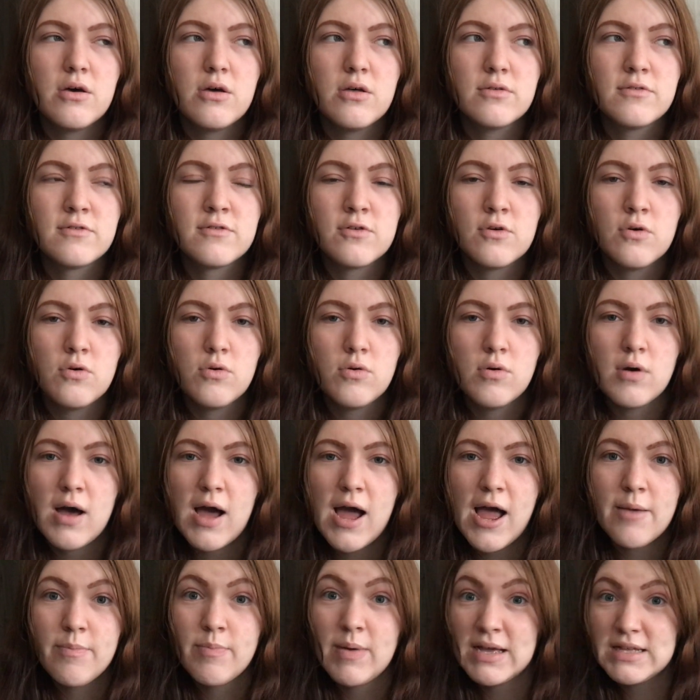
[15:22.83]
so
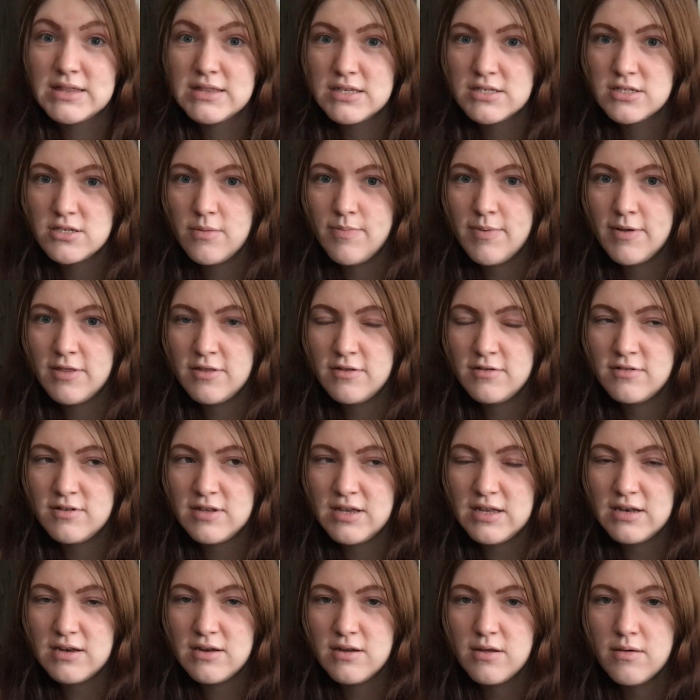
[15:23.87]
I picked this up at the
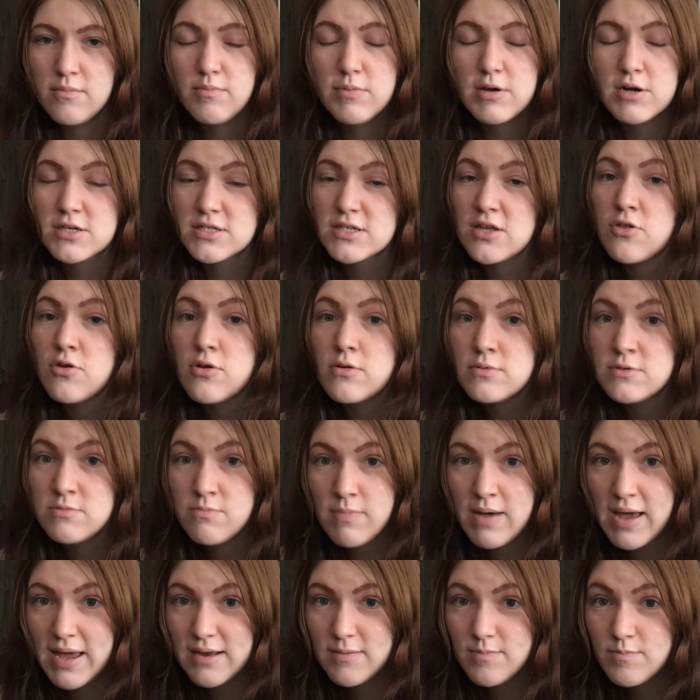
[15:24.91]
scene because I thought it was
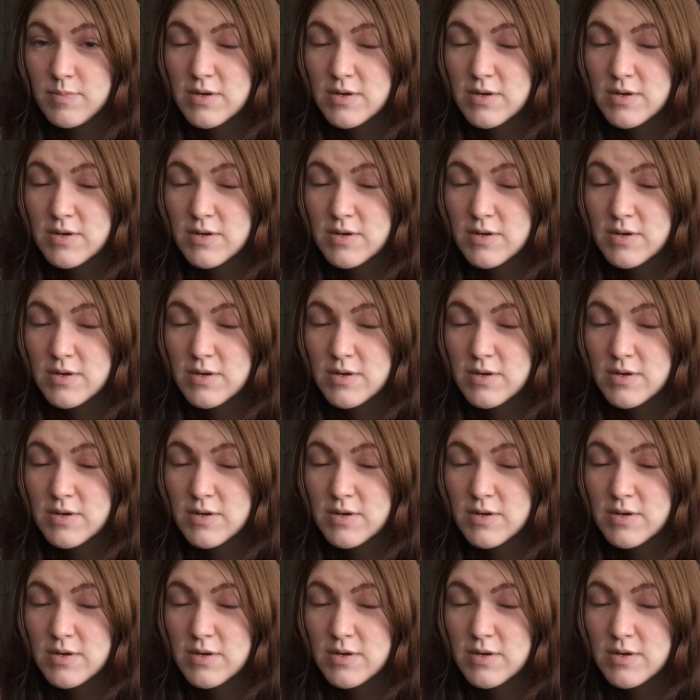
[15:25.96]
mine,